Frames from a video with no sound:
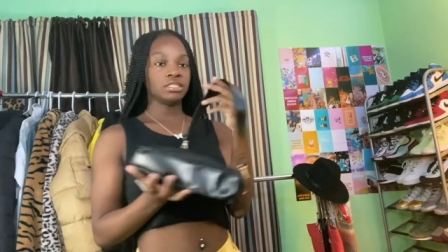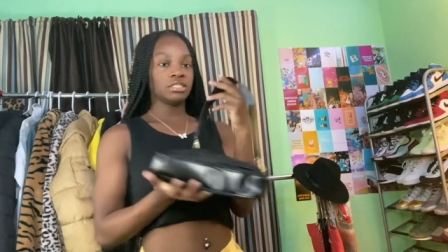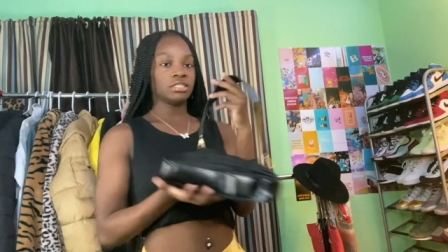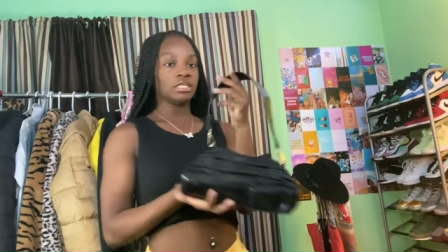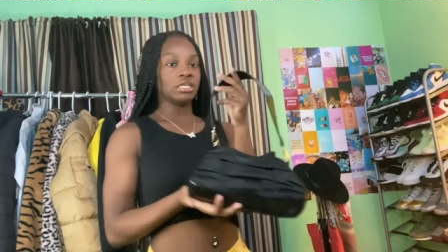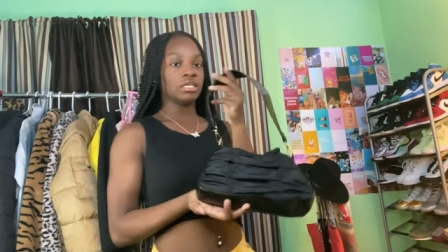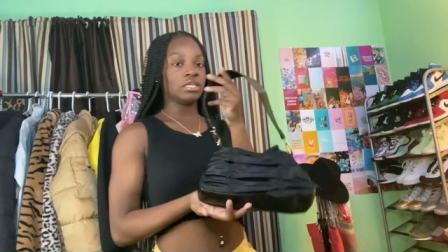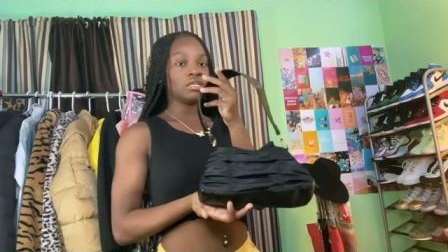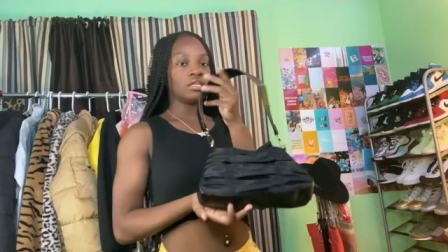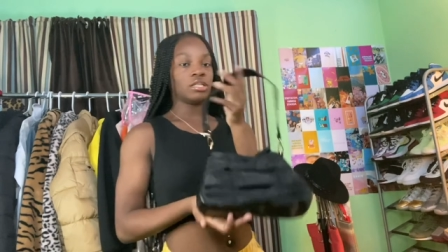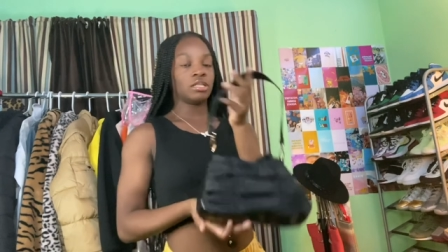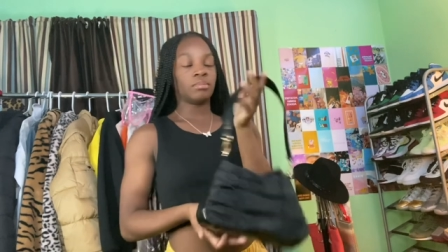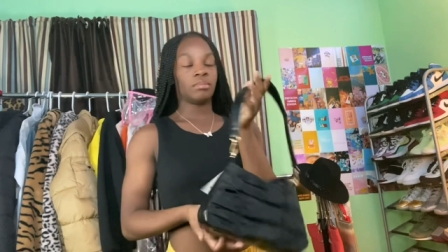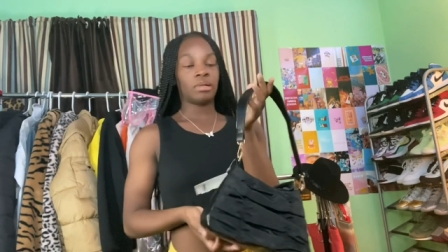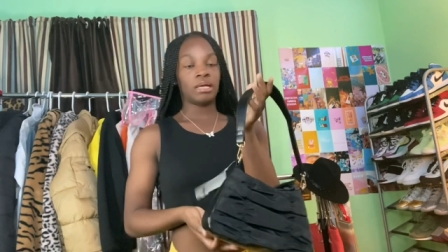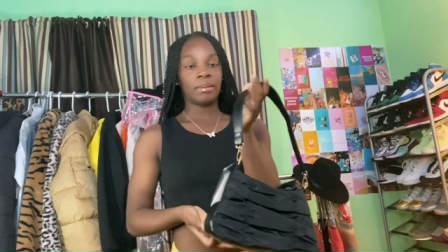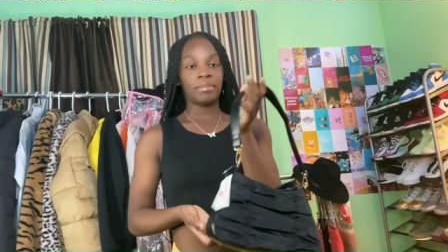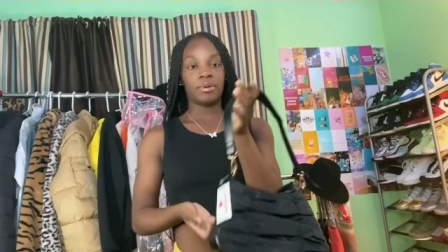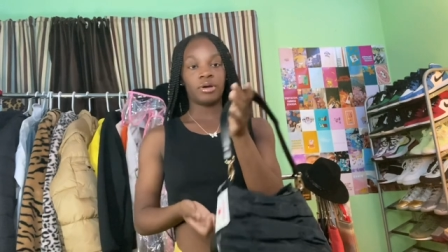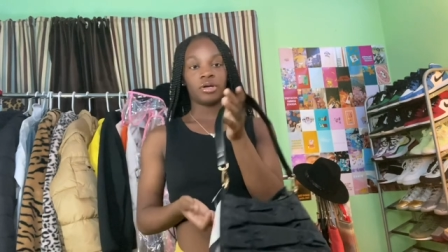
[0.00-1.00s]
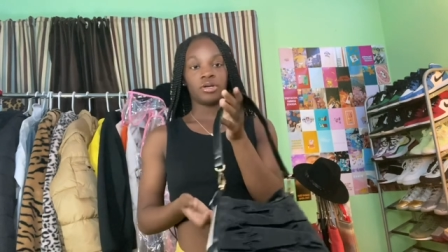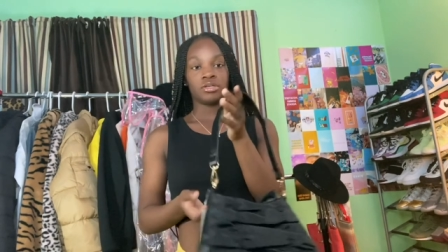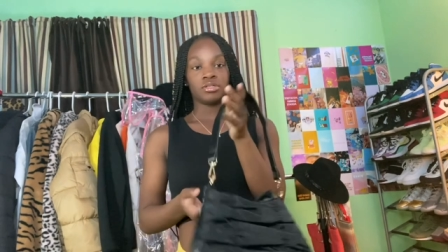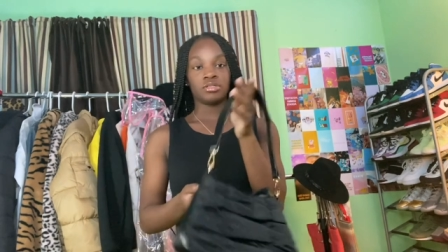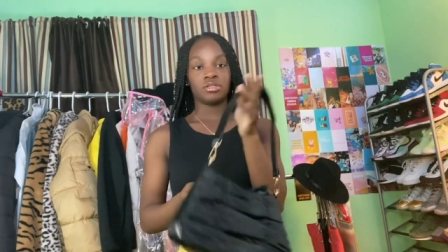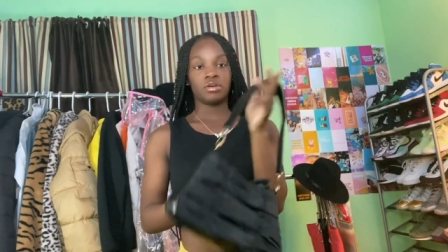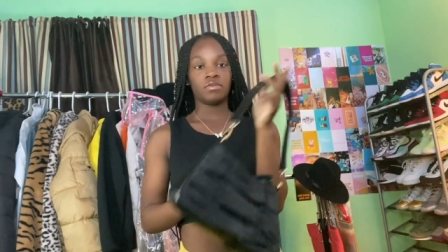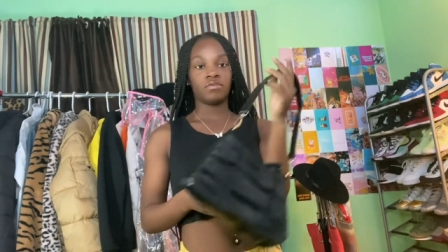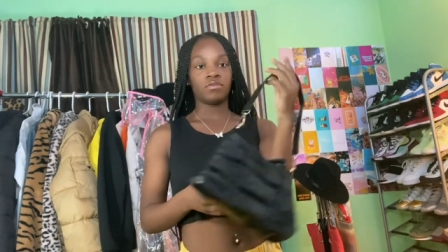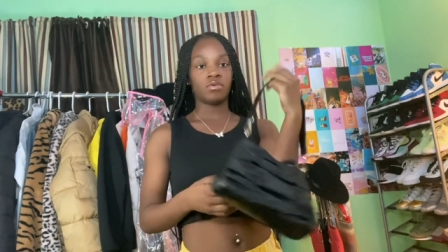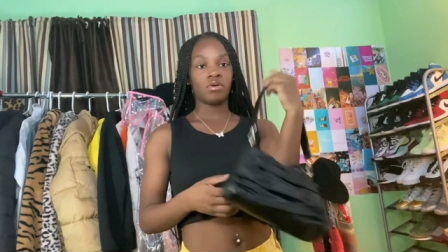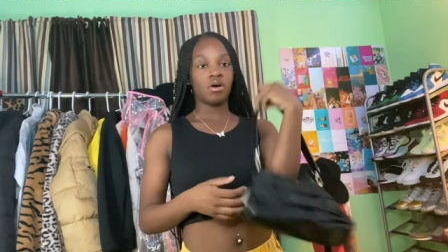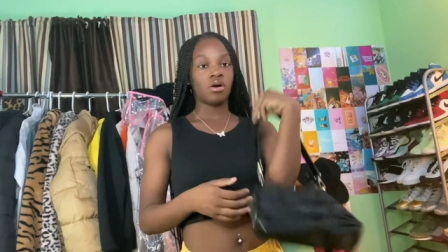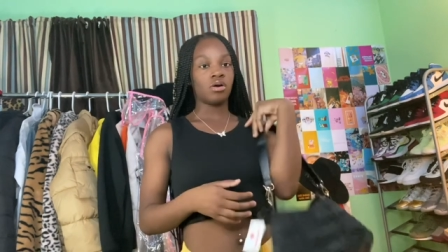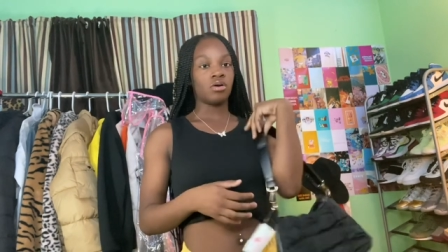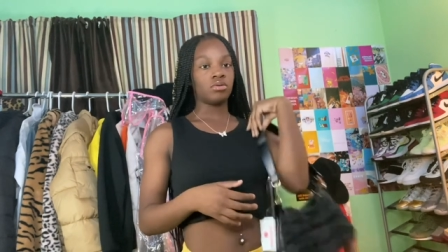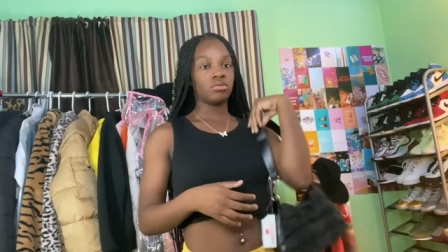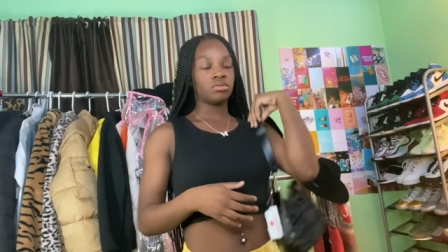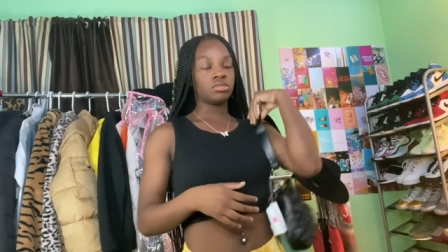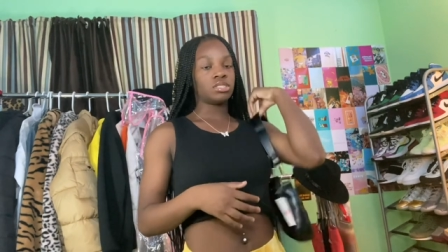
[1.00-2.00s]
need another black purse
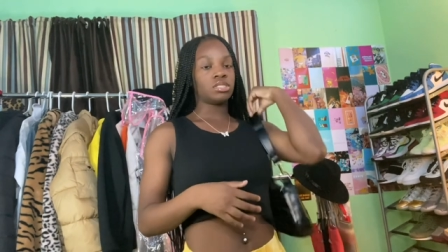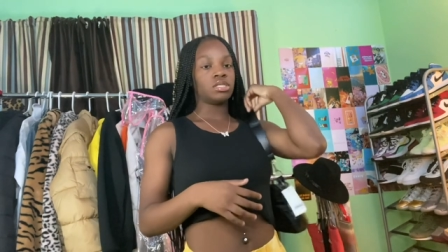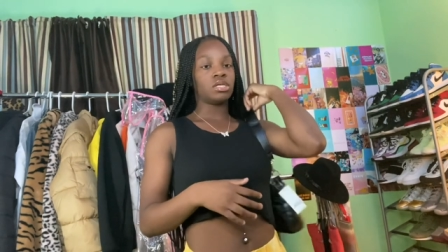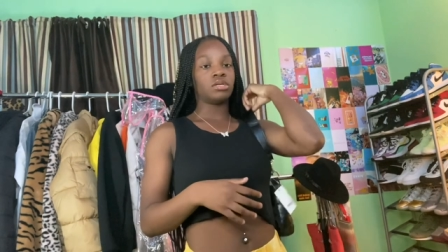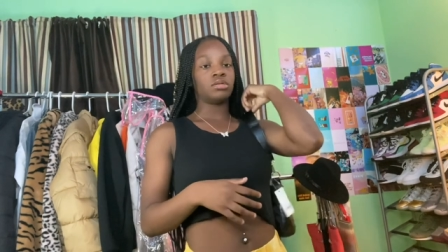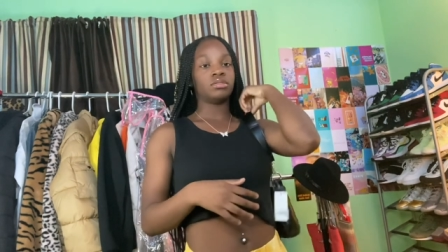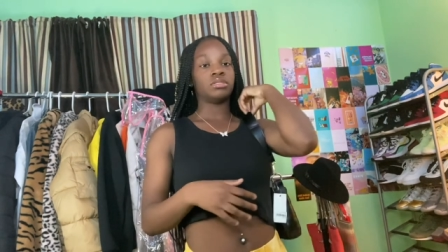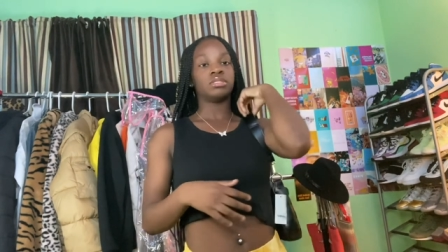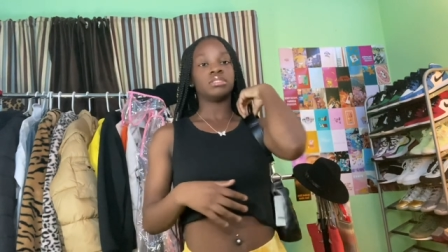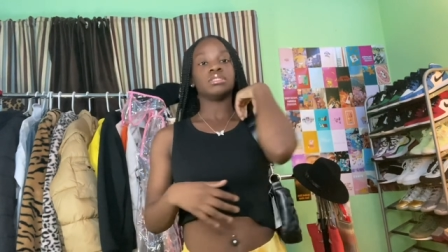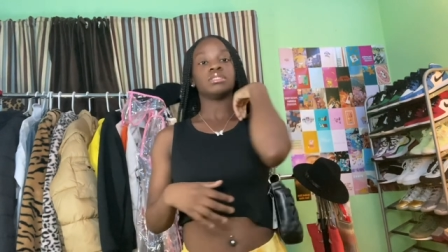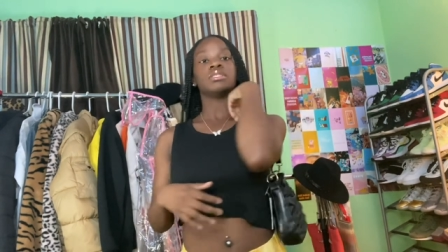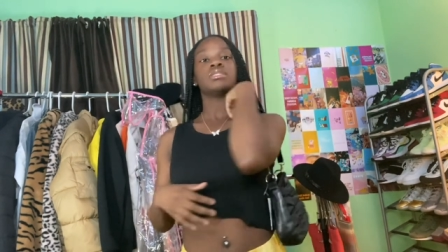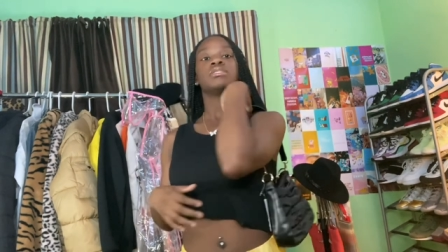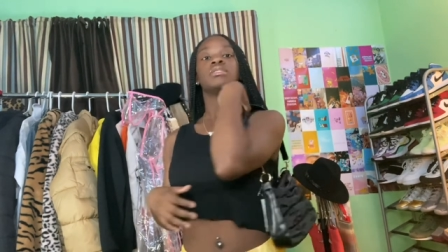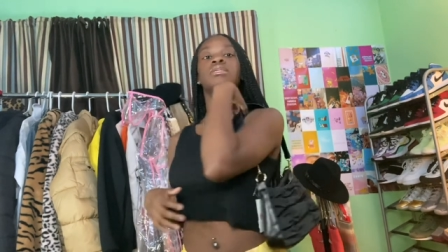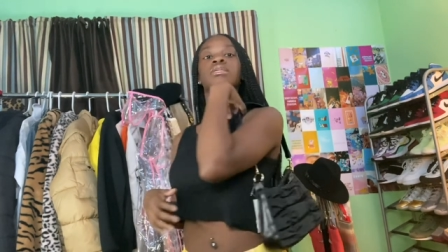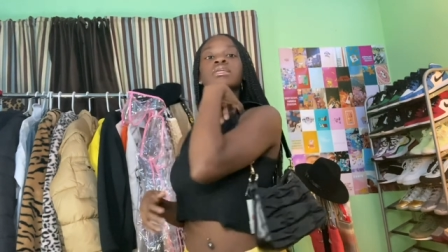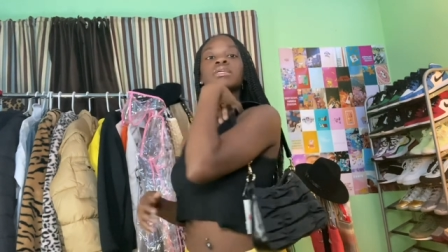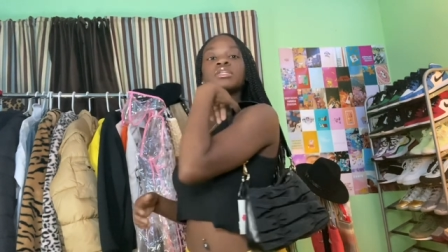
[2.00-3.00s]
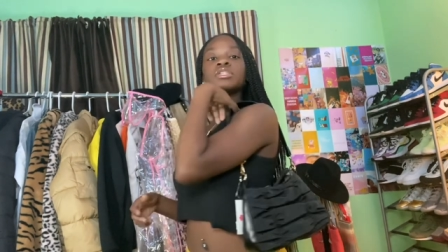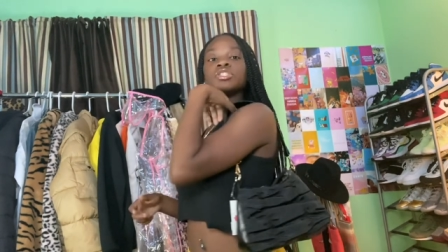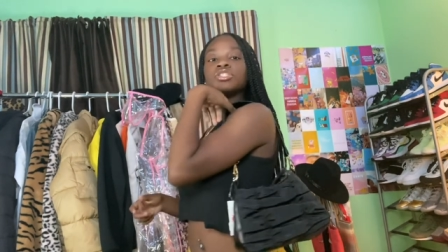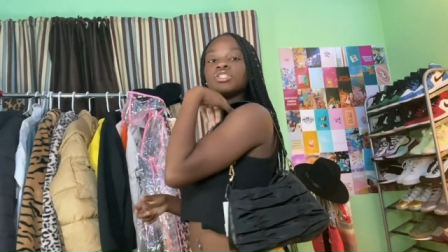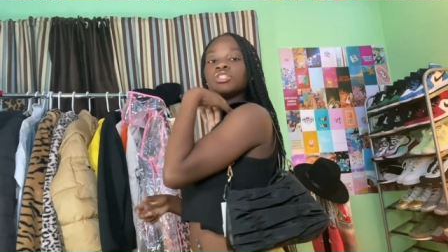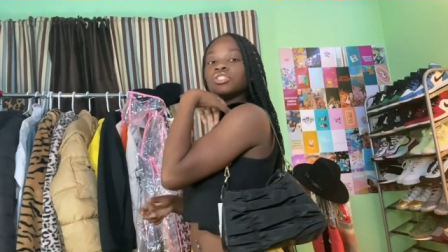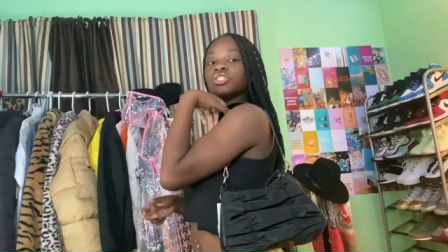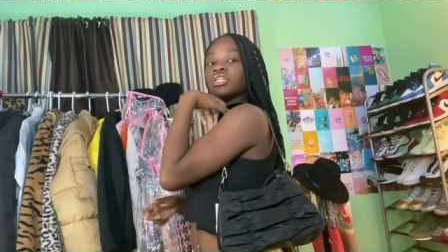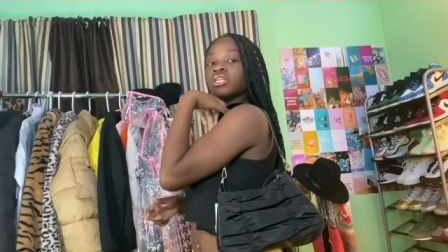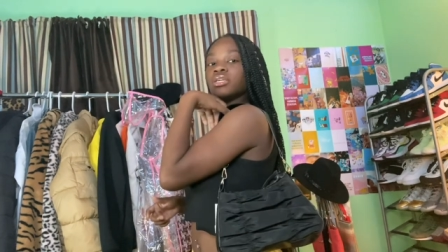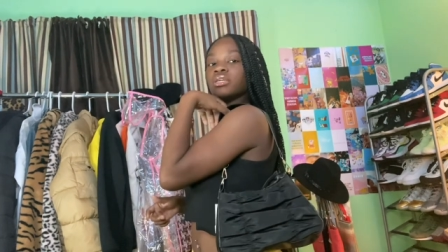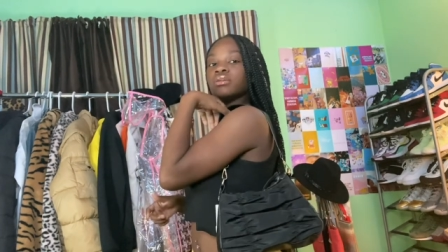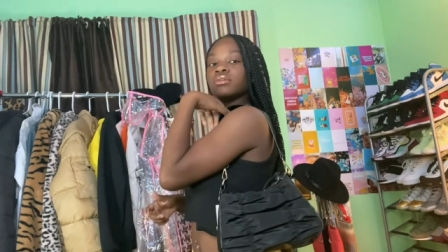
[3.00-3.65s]
overall. So this is chic.